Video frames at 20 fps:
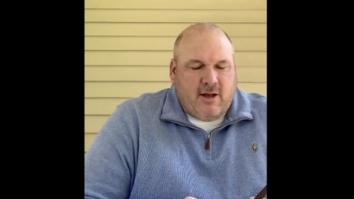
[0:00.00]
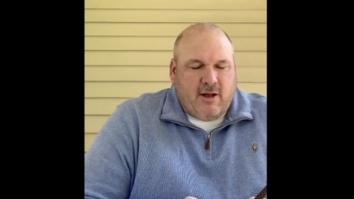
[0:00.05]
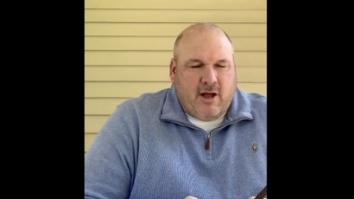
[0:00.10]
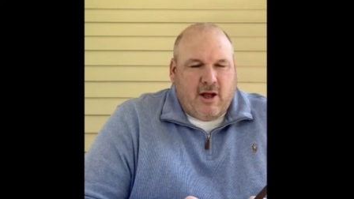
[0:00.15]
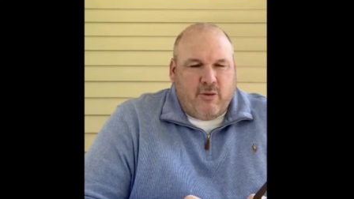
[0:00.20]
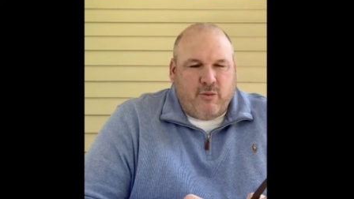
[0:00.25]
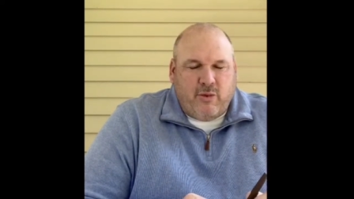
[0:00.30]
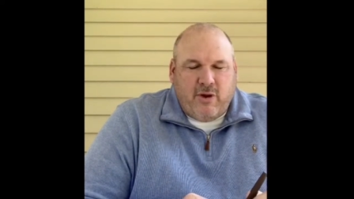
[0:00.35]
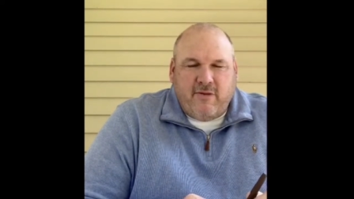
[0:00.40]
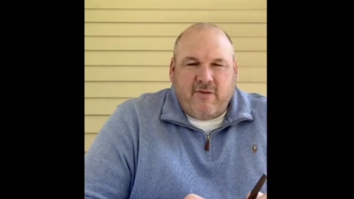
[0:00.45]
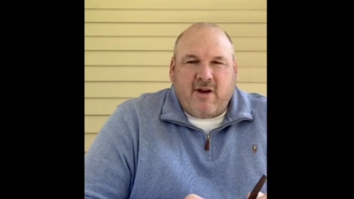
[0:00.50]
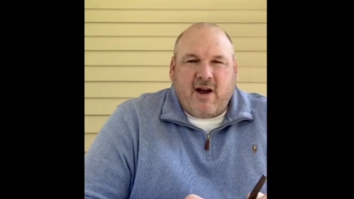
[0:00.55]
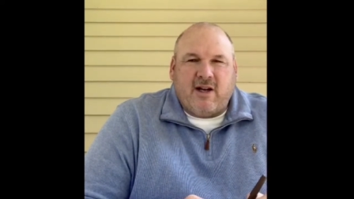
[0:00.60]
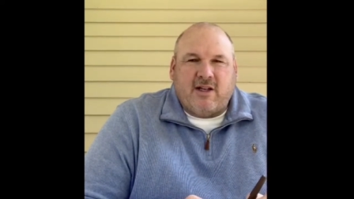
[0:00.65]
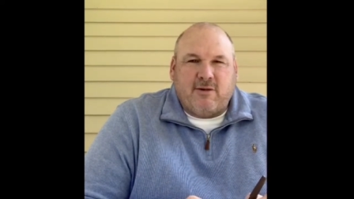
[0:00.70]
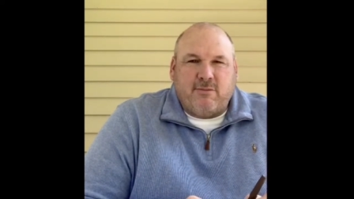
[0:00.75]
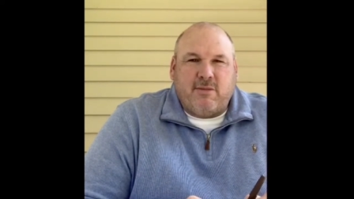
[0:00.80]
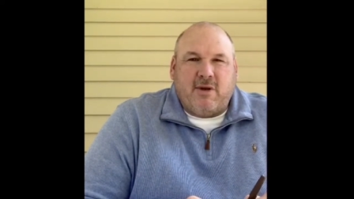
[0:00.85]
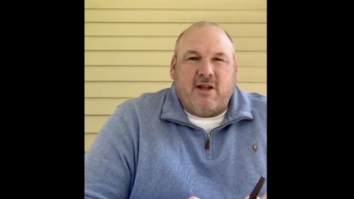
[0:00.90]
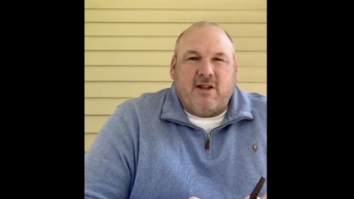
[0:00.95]
and we've got
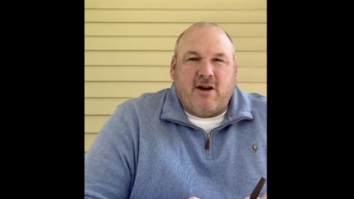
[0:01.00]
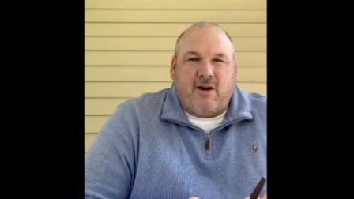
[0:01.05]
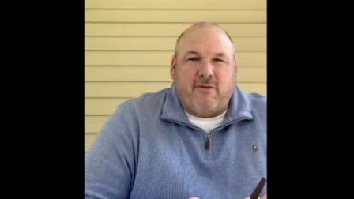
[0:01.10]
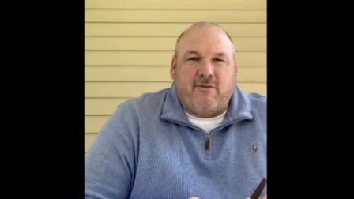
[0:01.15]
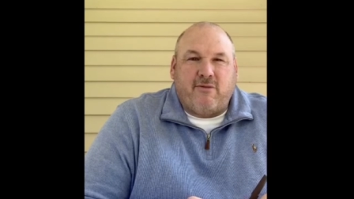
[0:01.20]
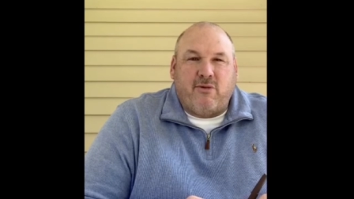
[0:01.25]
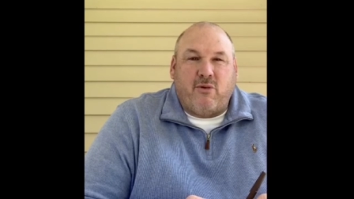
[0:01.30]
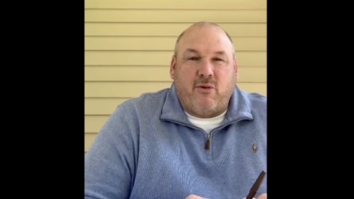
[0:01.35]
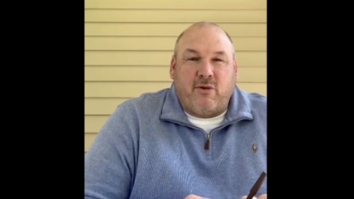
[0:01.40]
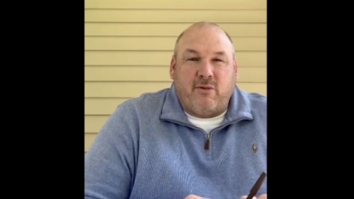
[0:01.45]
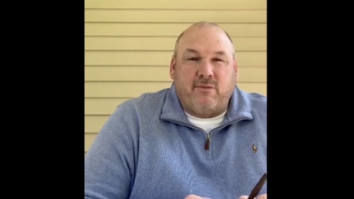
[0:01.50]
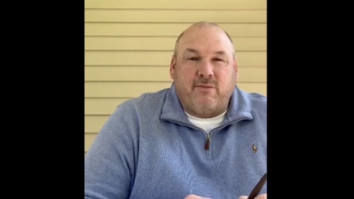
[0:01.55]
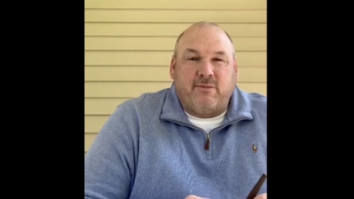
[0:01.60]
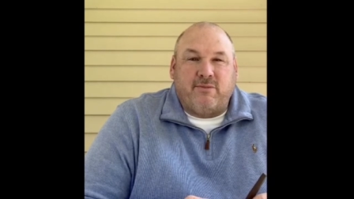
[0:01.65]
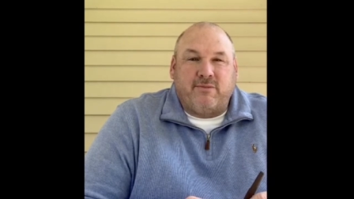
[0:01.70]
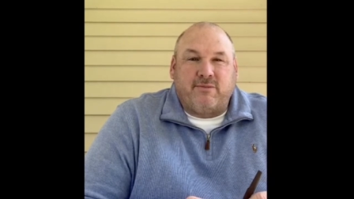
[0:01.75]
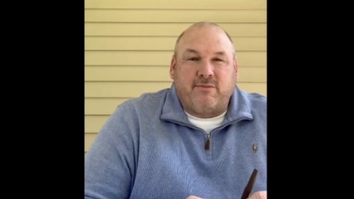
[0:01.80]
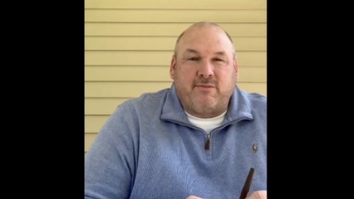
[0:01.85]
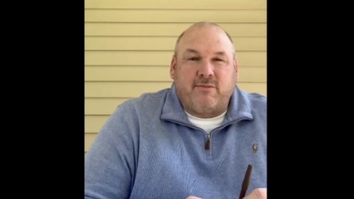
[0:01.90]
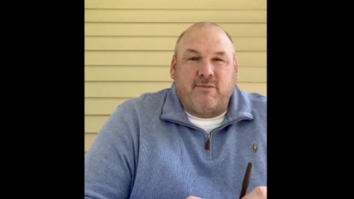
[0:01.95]
to be there for him.
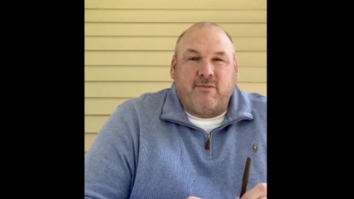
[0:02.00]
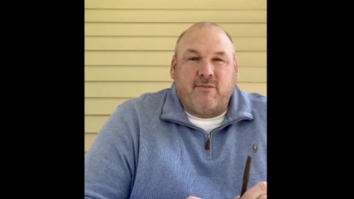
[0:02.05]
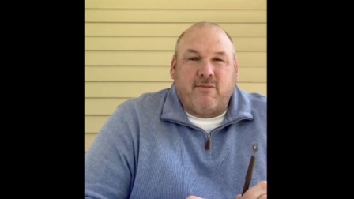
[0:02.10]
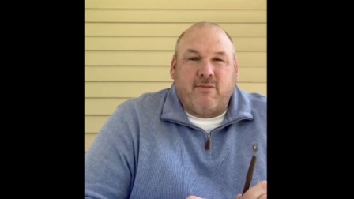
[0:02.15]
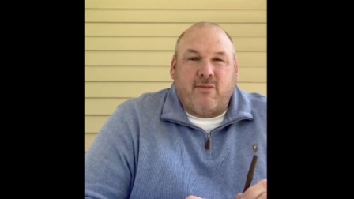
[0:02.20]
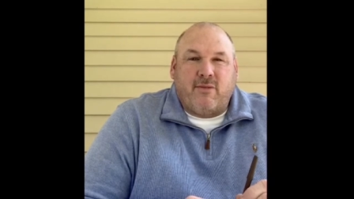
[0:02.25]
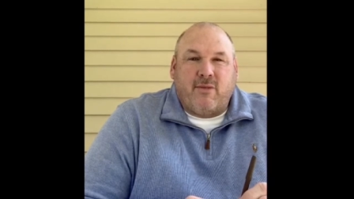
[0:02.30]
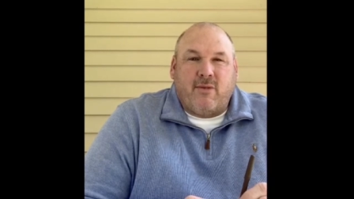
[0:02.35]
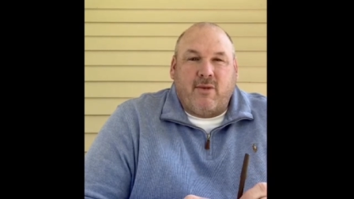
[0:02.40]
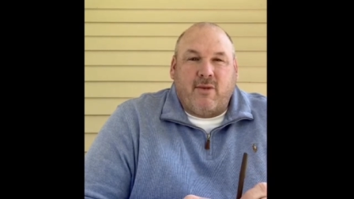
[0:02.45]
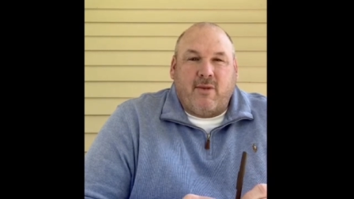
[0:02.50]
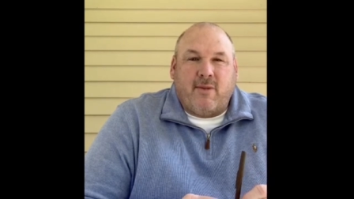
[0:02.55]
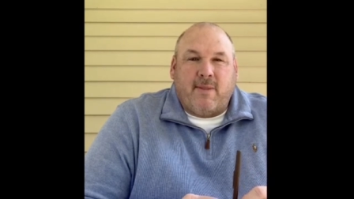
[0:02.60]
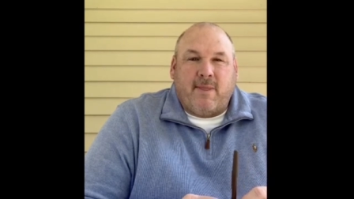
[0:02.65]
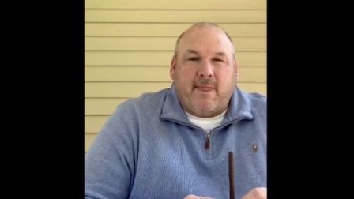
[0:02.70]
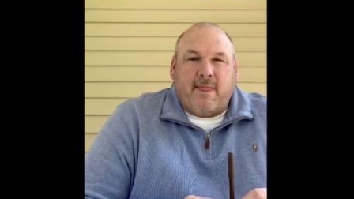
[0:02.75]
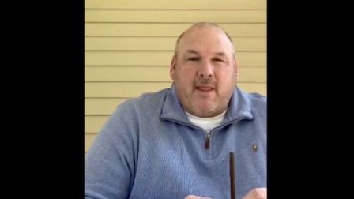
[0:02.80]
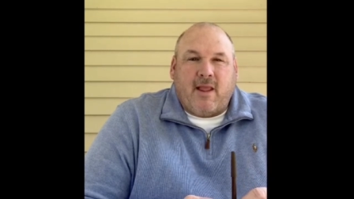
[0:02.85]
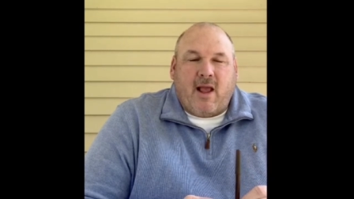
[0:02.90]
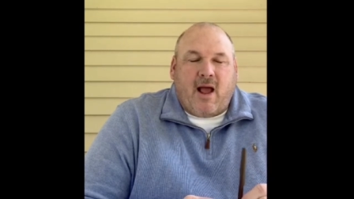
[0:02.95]

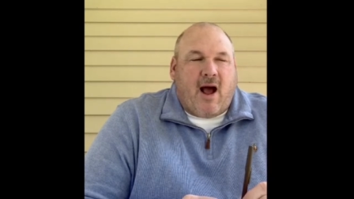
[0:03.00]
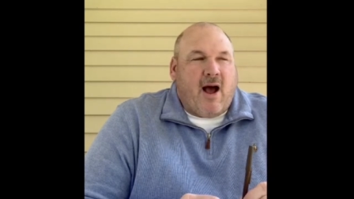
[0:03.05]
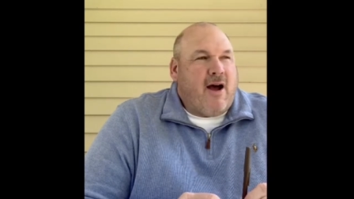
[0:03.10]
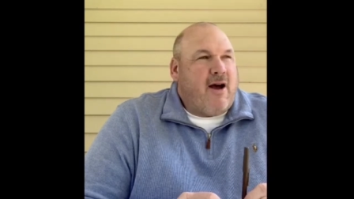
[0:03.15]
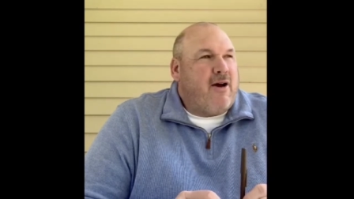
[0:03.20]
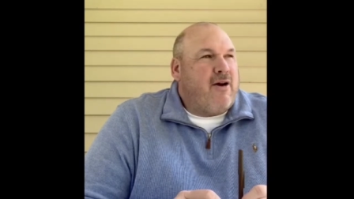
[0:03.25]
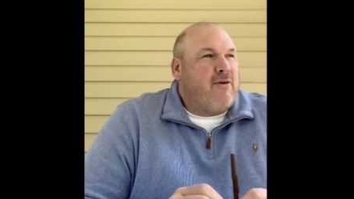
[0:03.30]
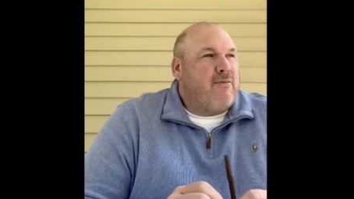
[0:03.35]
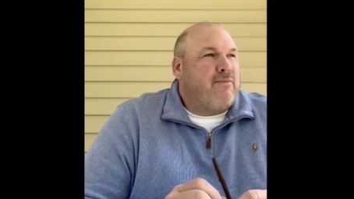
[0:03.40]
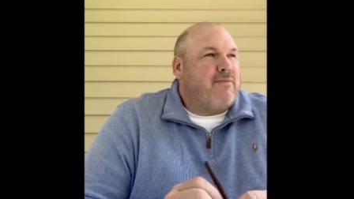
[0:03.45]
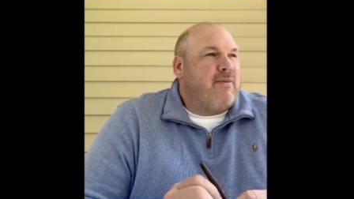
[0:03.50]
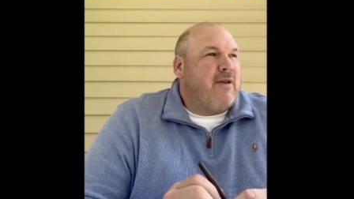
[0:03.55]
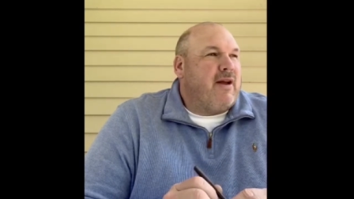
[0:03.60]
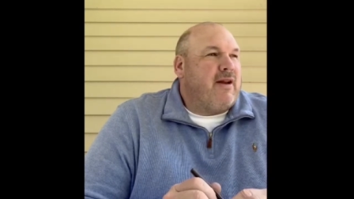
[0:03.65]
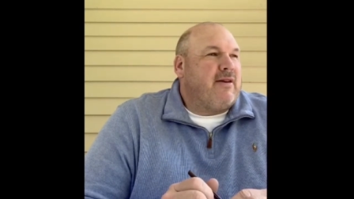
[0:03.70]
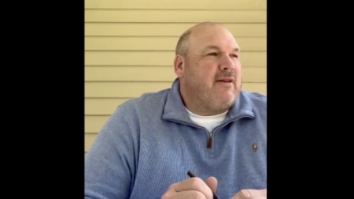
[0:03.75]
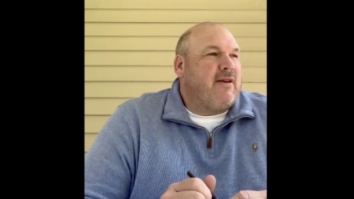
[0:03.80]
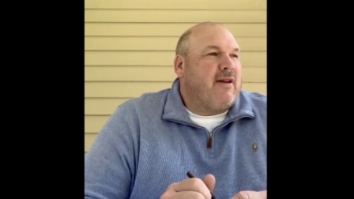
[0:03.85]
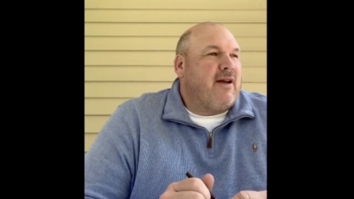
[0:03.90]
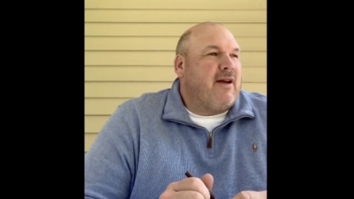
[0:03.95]
I hope
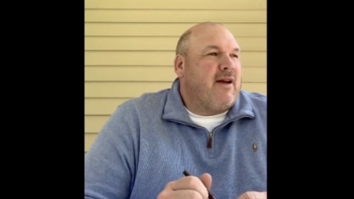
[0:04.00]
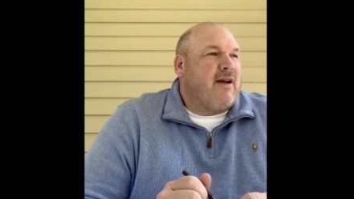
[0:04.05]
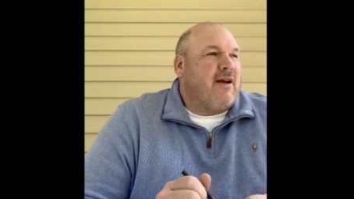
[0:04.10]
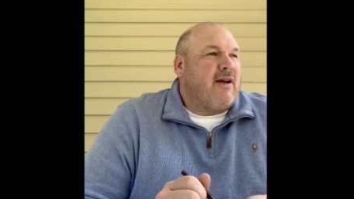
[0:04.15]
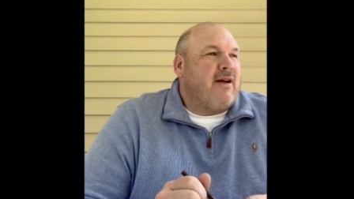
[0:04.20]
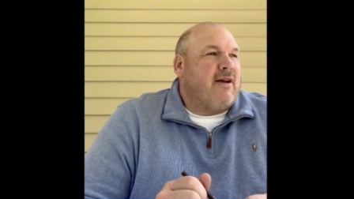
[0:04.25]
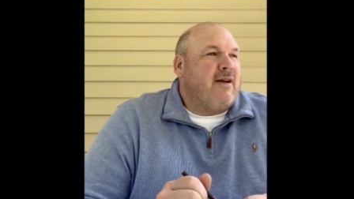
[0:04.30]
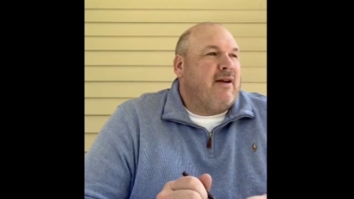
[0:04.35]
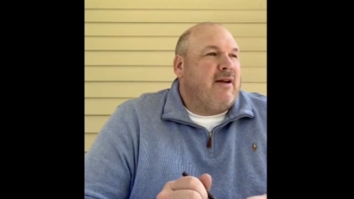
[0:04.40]
that uh,